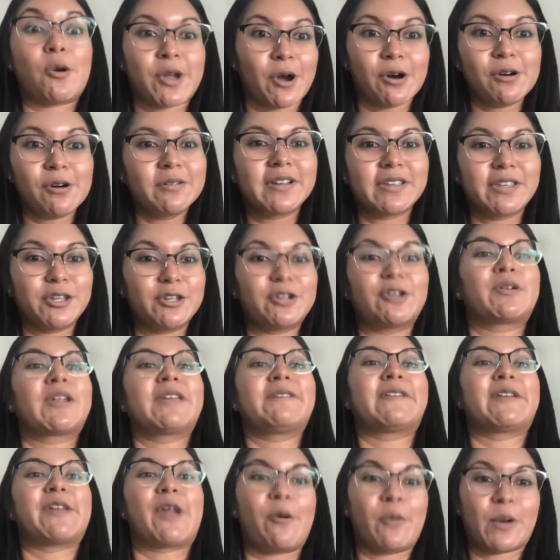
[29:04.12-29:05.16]
know, you don't
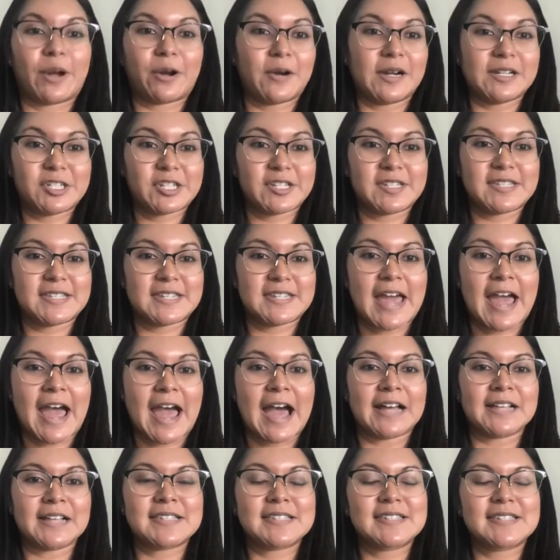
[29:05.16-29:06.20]
even know what questions to
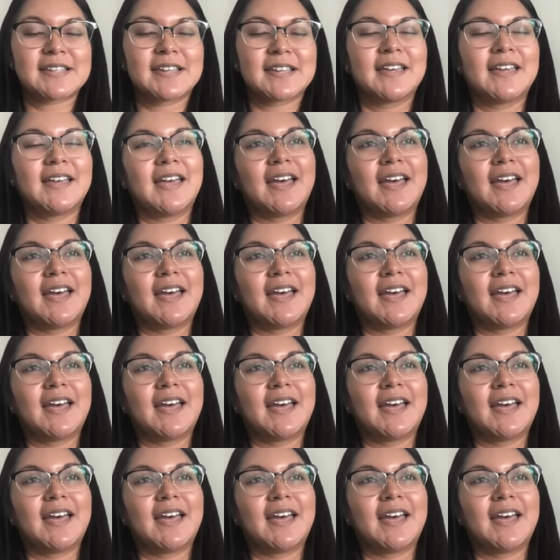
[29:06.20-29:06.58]
ask.